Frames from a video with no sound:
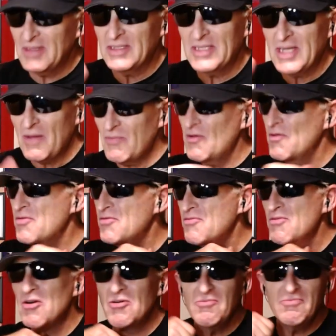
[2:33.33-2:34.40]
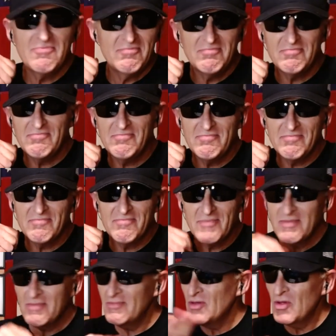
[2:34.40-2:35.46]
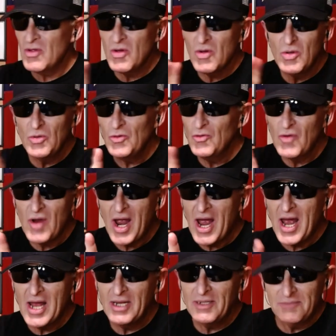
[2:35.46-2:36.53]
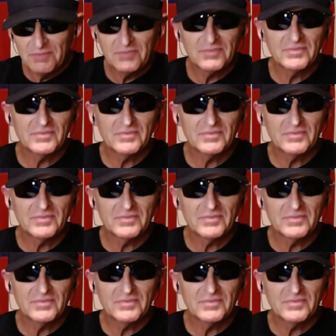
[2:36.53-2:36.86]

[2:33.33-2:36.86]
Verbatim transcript: come for your throat, you don't know you trying